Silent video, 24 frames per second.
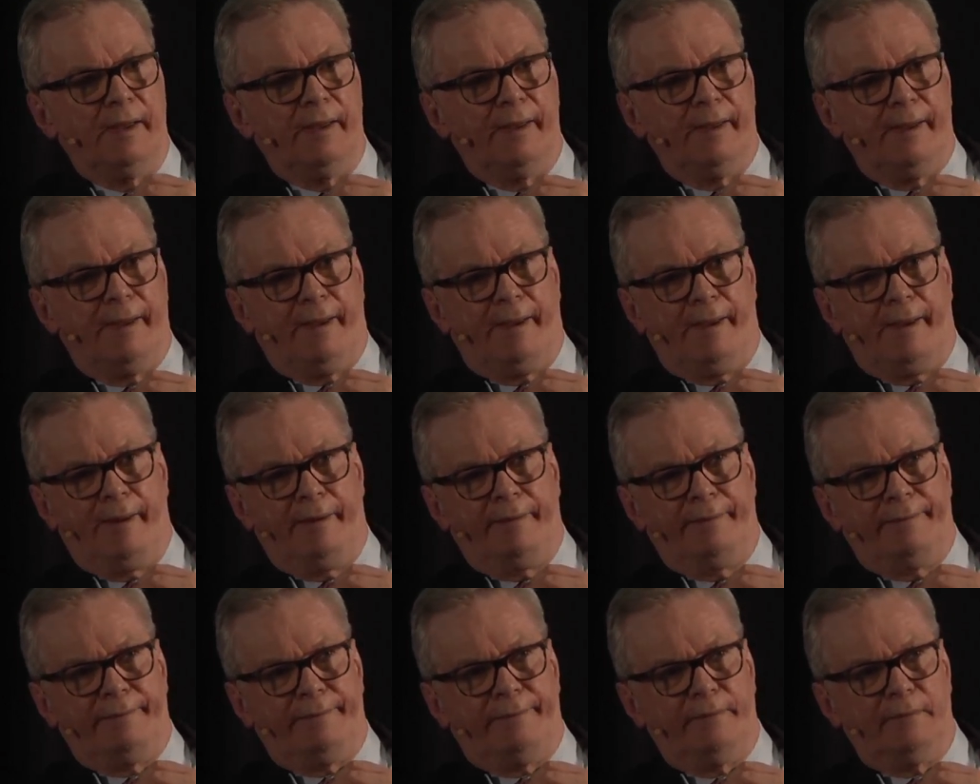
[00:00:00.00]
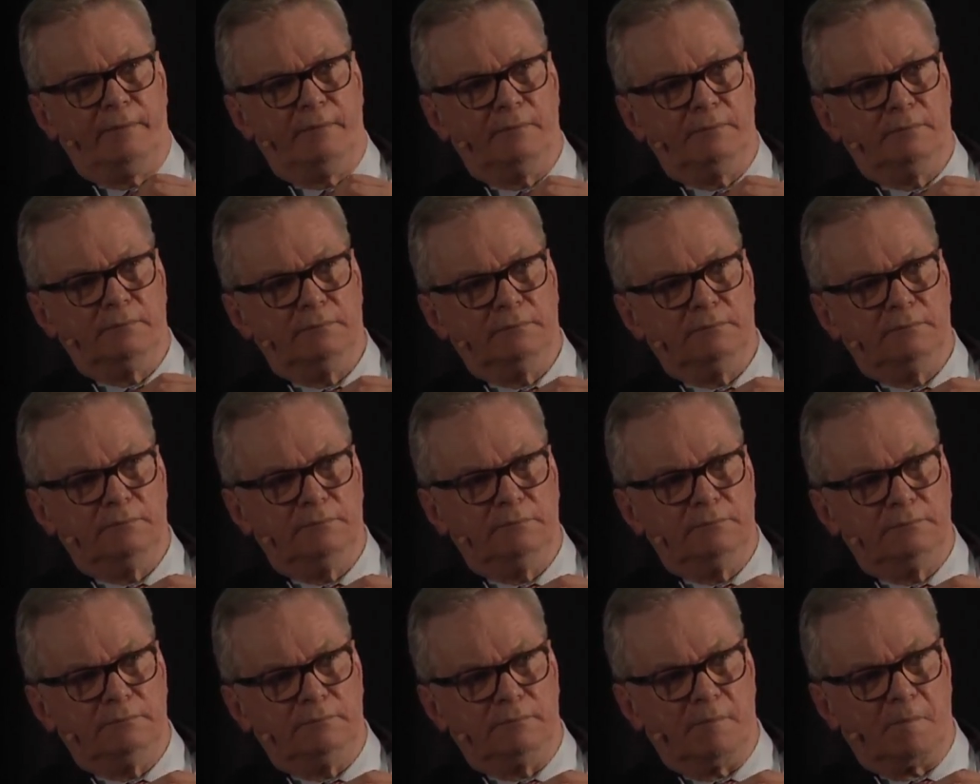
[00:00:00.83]
And
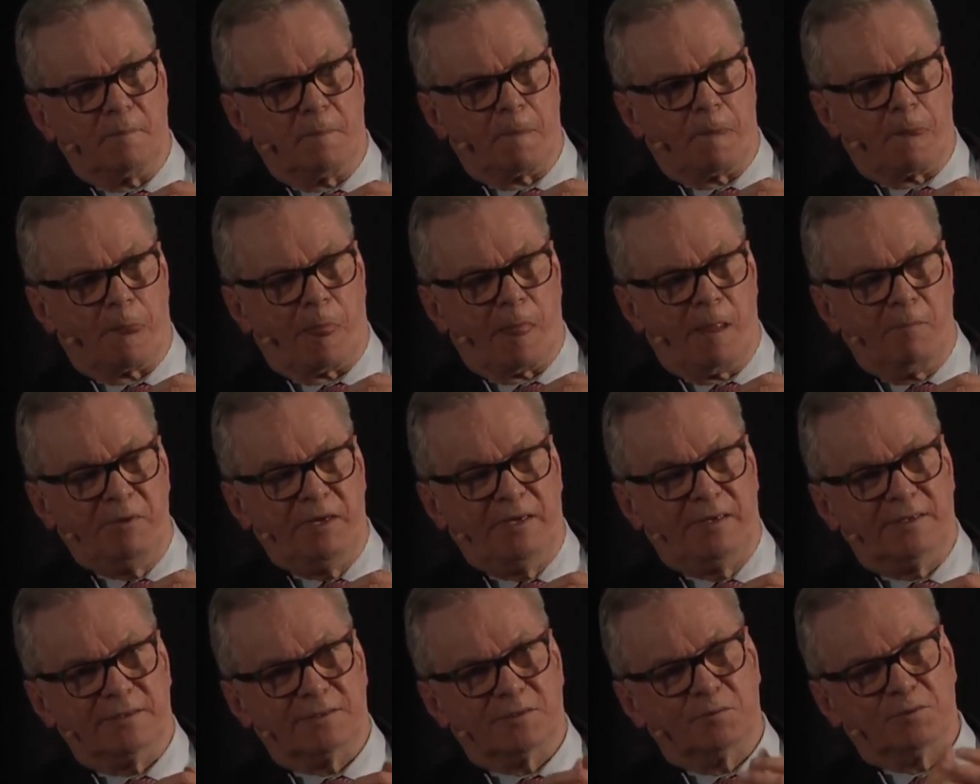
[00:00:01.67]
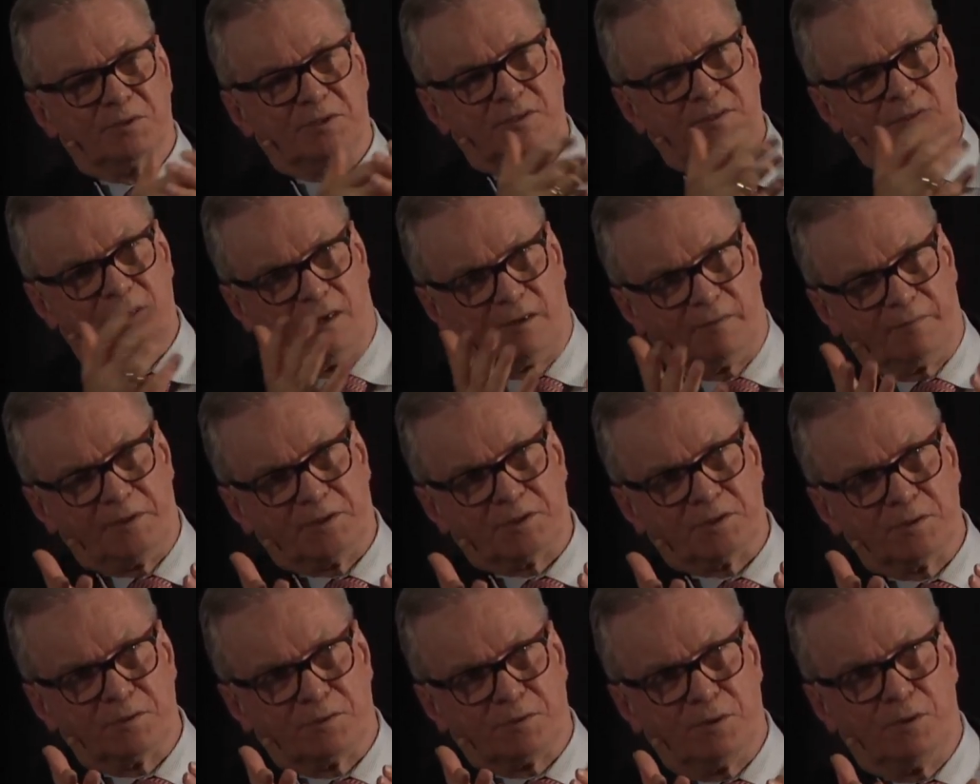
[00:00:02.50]
because it was a
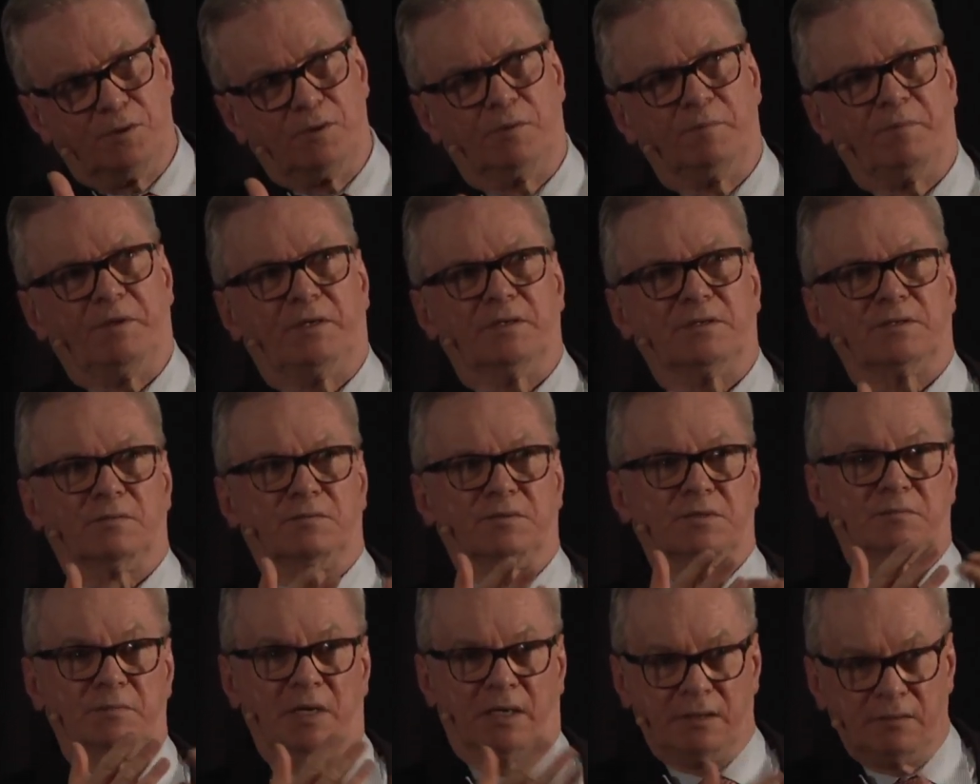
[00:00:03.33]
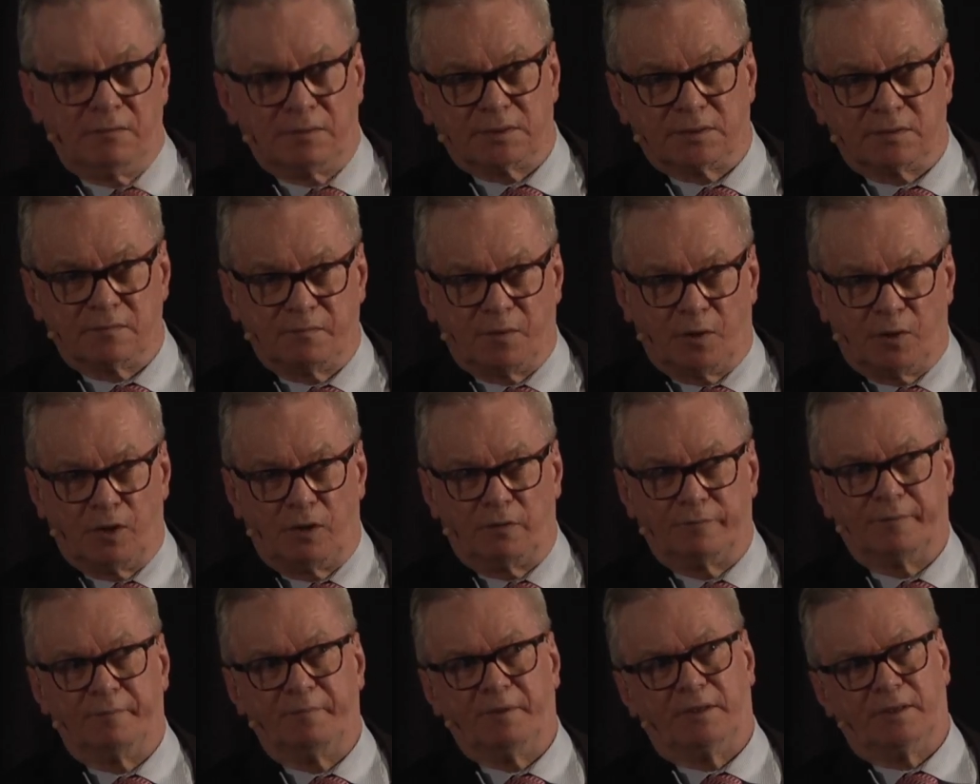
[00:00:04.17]
television crew, and because there was money was
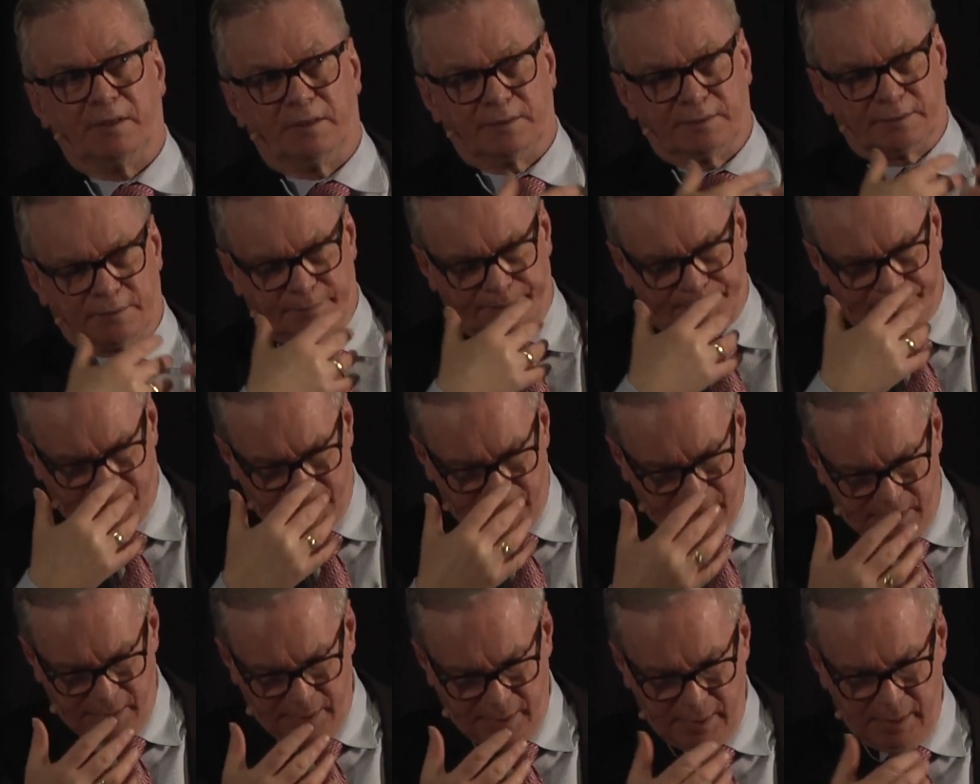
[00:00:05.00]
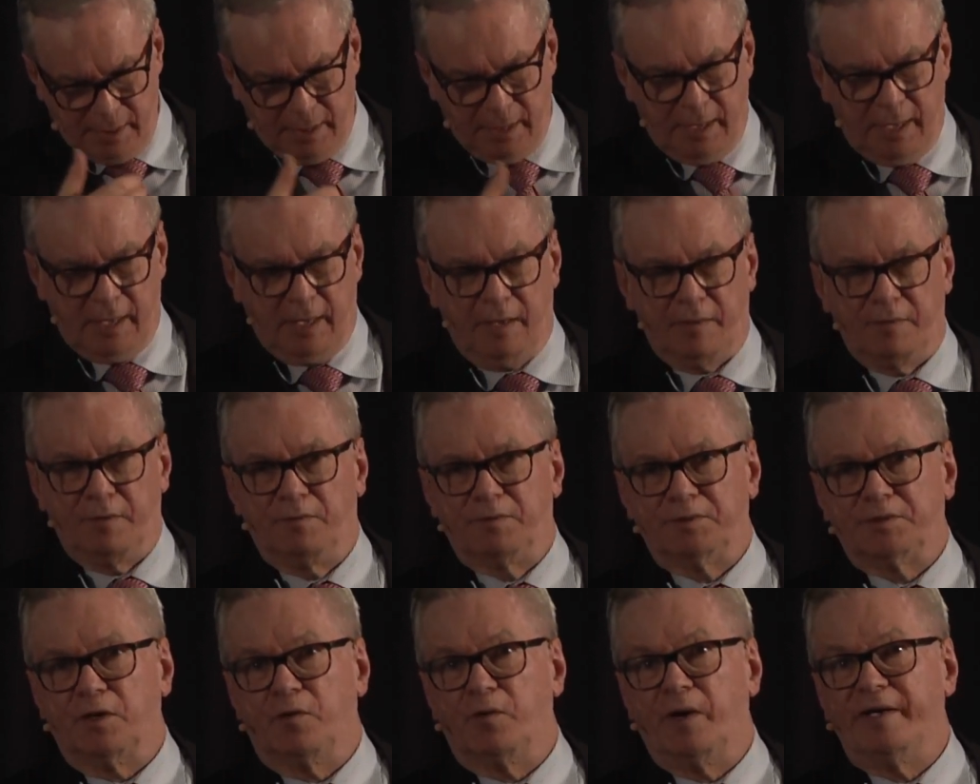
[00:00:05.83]
involved, and because there
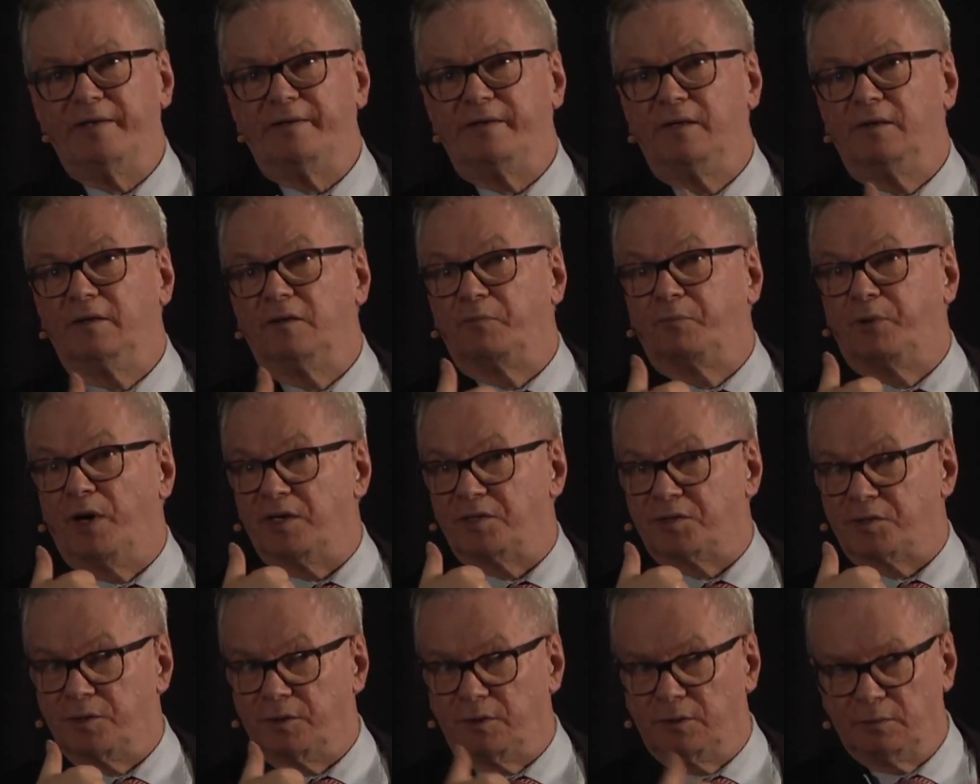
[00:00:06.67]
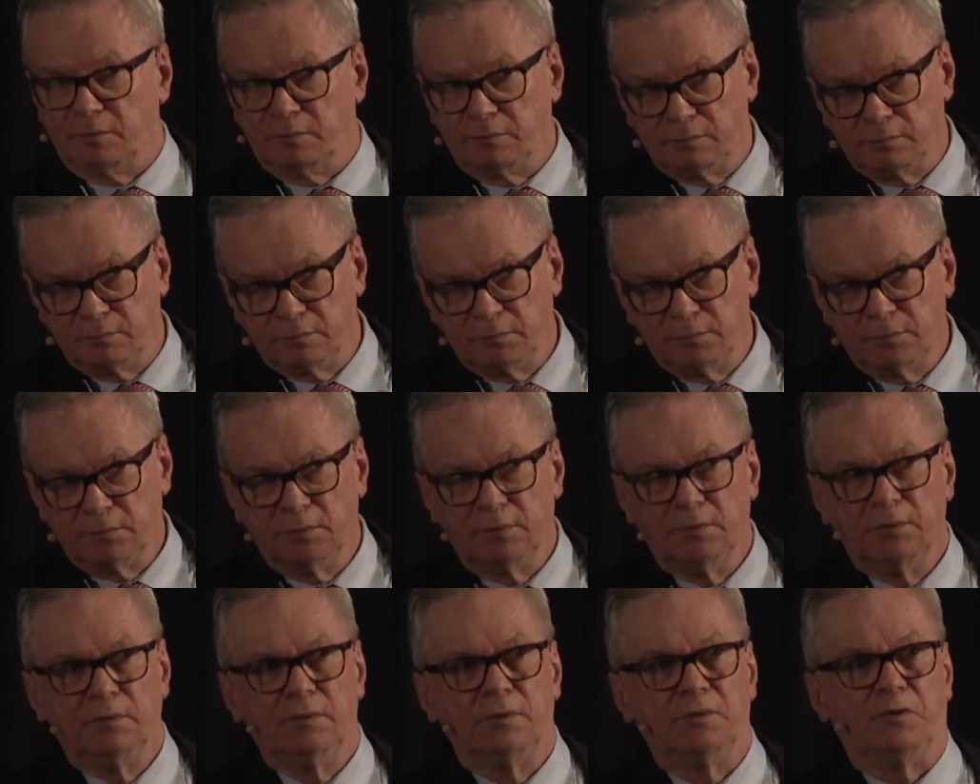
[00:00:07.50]
was a great deal of pressure
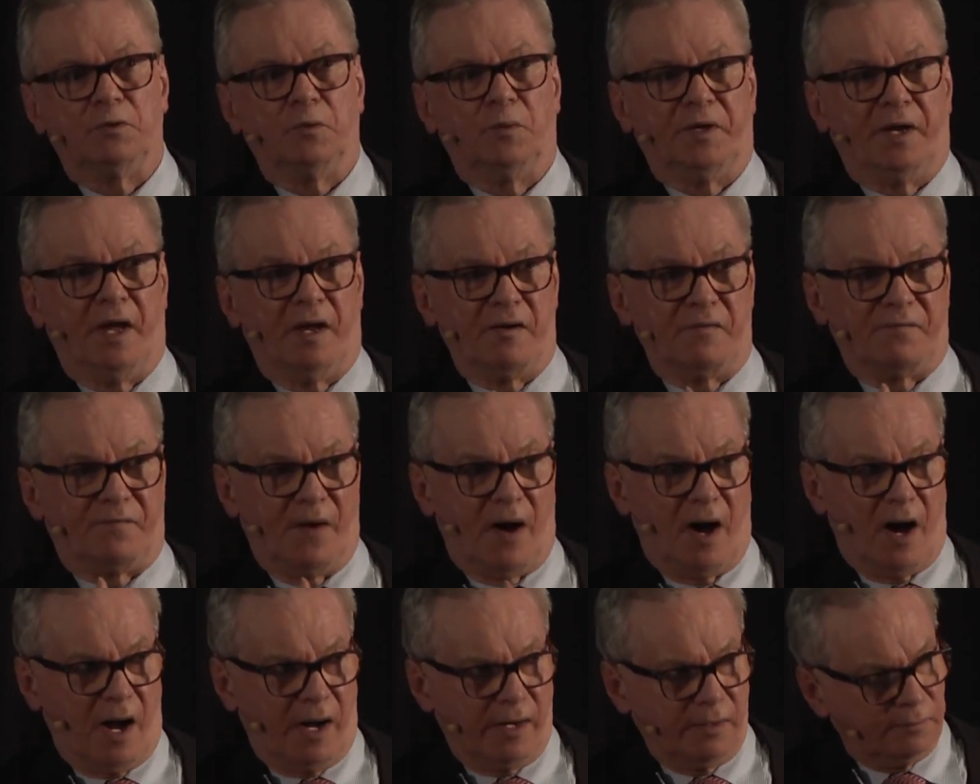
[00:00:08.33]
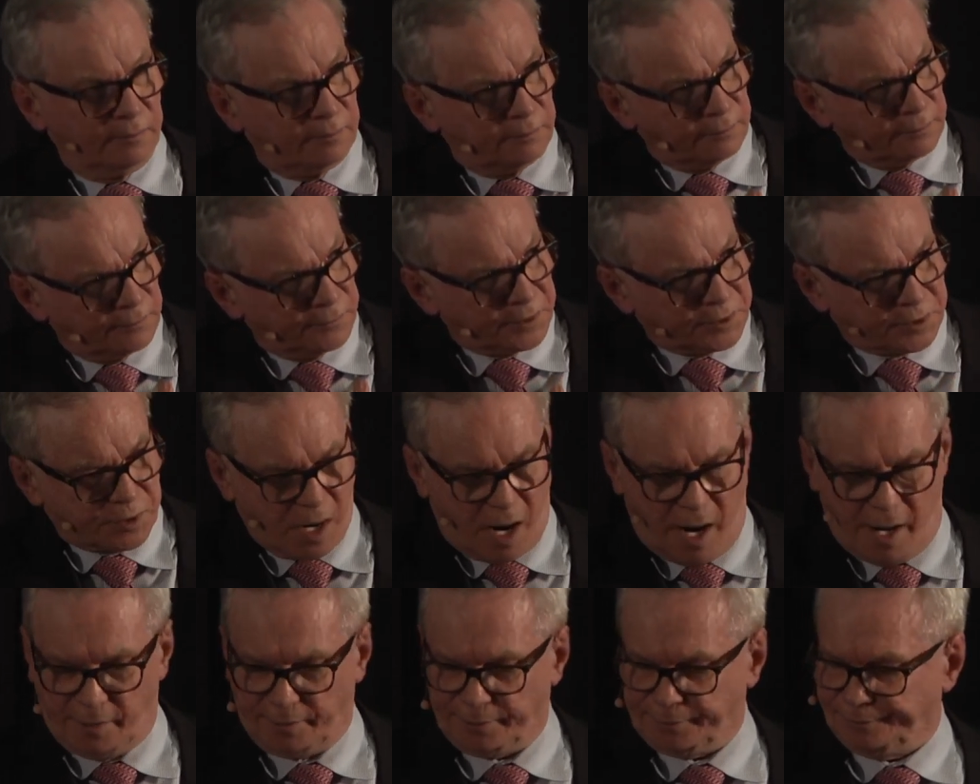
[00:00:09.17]
to identify the
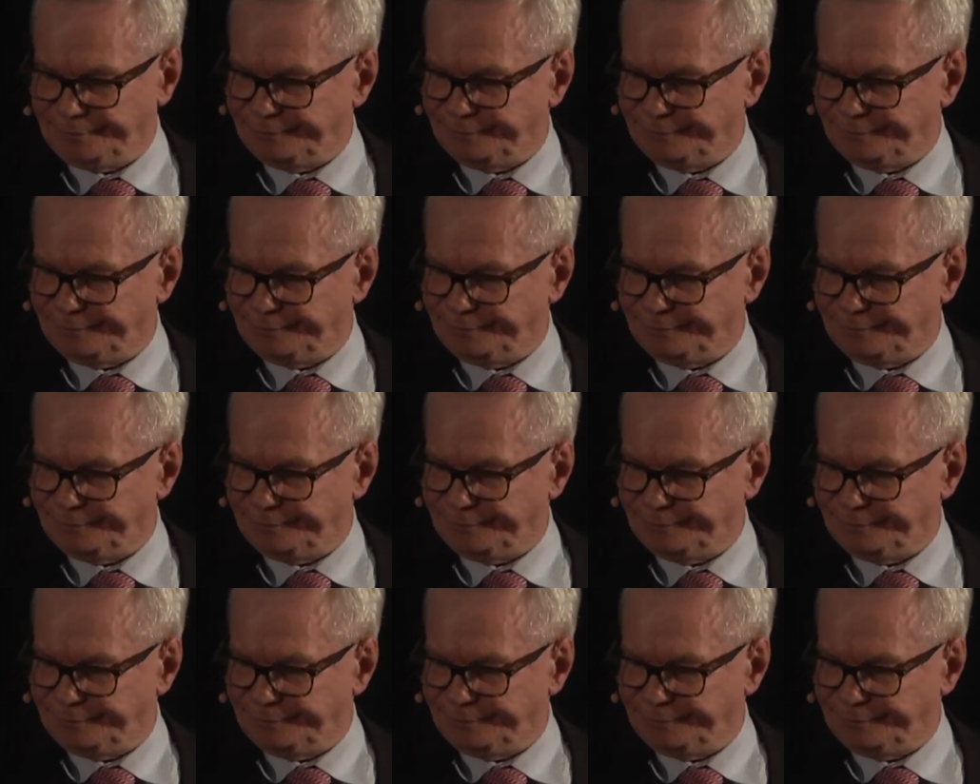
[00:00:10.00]
child.